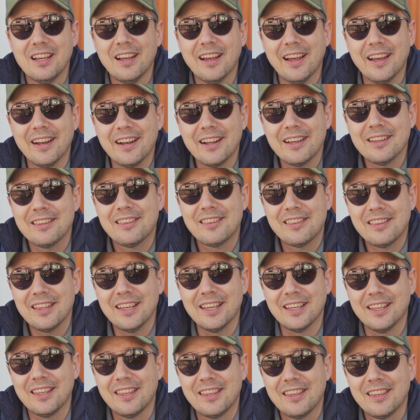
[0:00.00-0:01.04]
And I
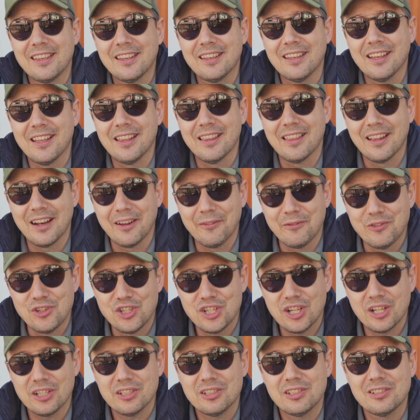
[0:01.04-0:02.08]
think that I've
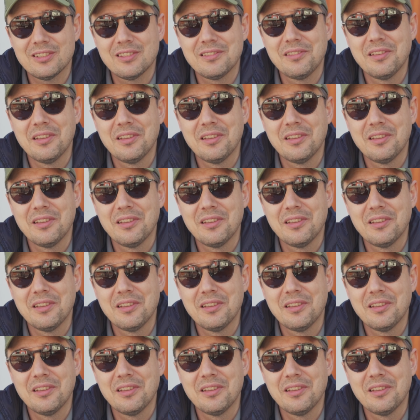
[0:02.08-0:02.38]
just